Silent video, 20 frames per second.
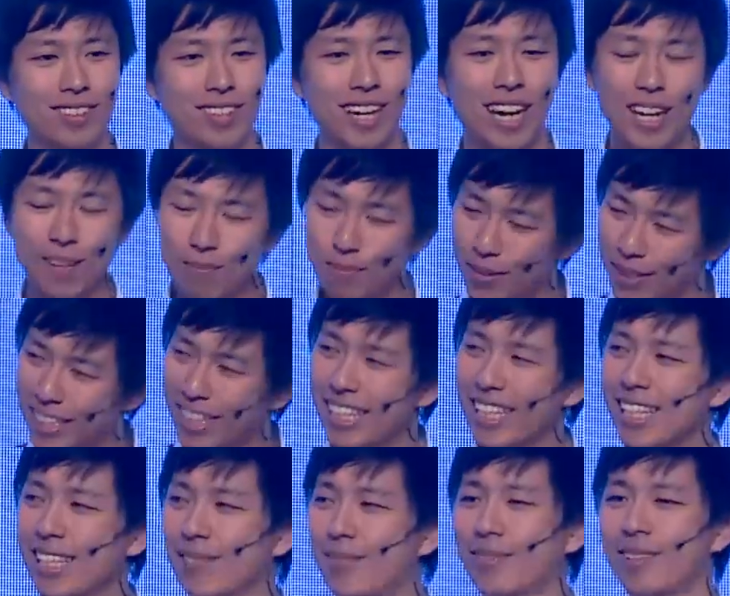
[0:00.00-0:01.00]
I
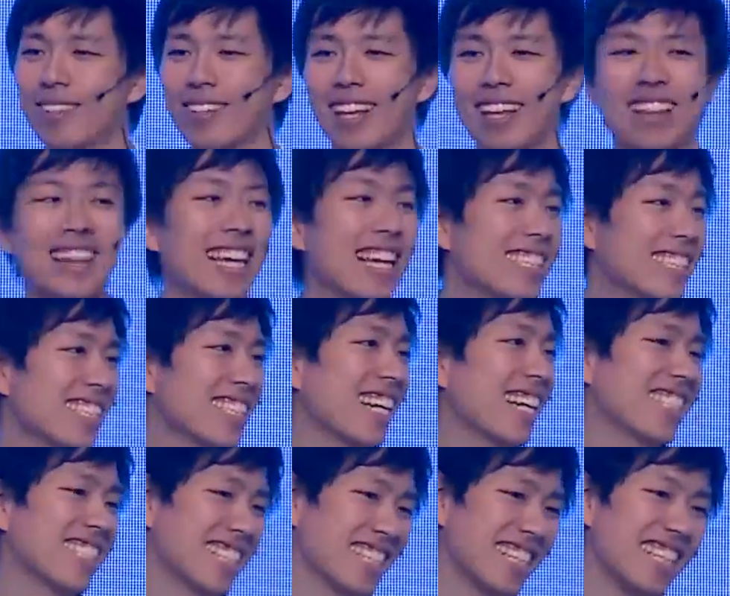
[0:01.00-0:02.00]
believe the answer
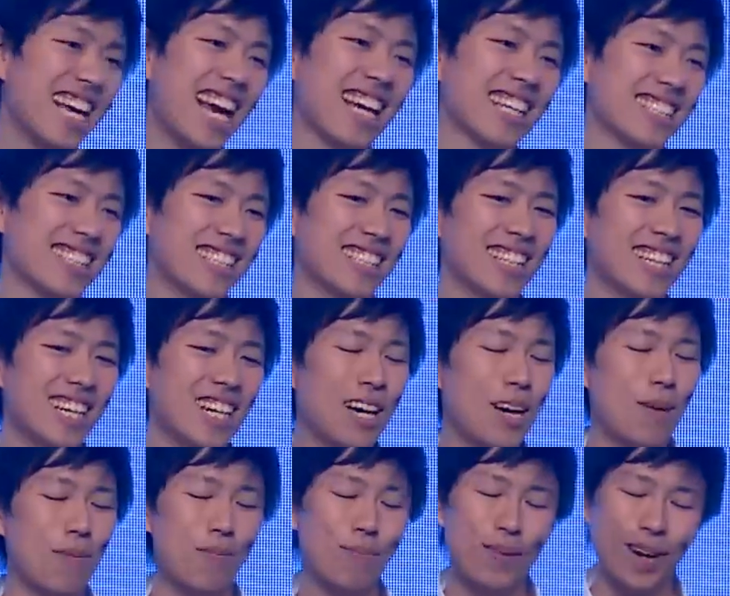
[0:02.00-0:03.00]
is yes,
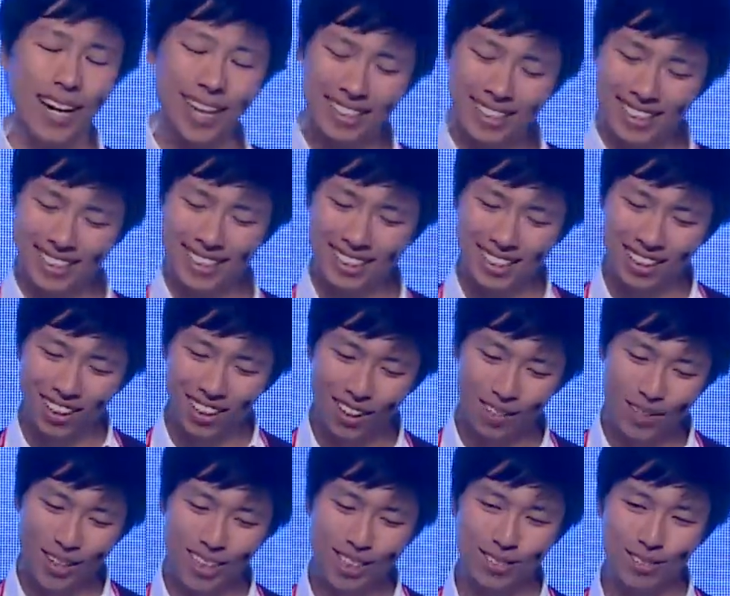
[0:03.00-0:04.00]
but
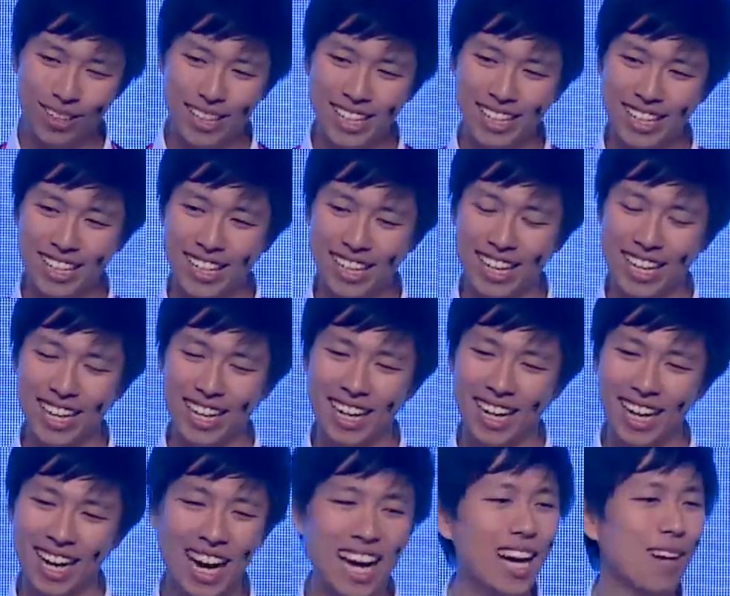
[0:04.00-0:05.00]
obviously
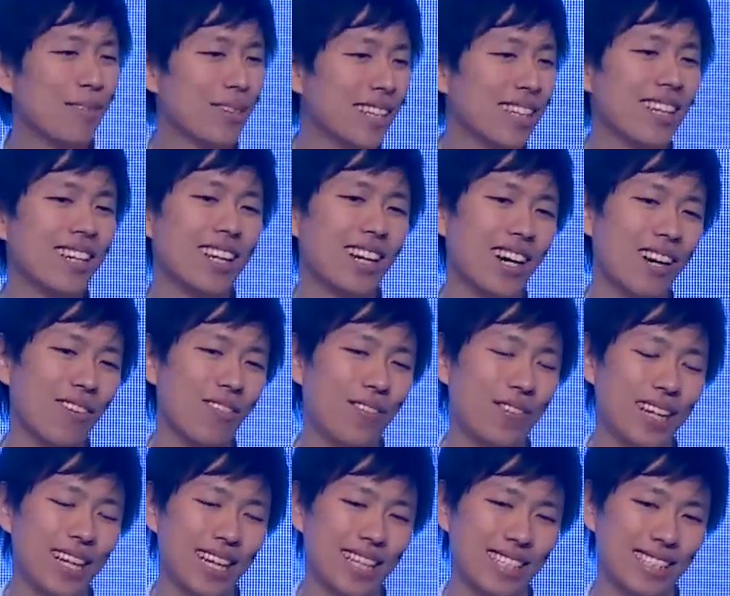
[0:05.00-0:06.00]
I have no
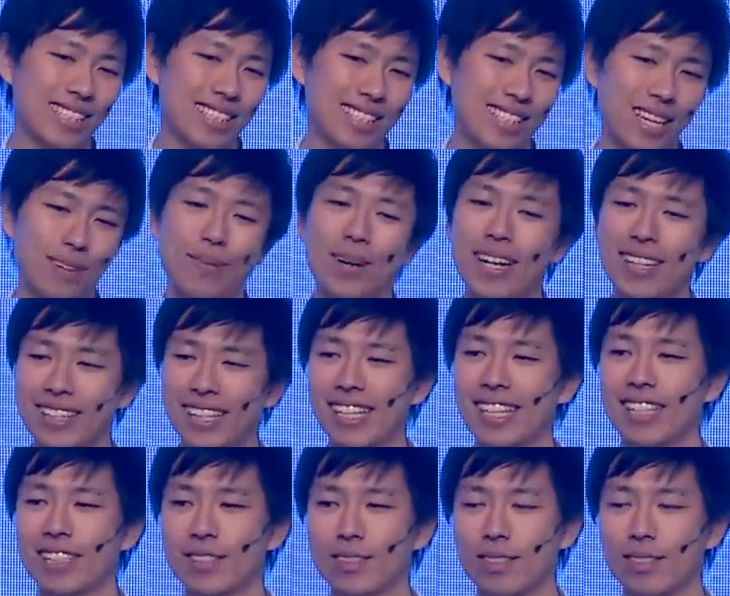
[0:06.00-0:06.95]
confidence about it.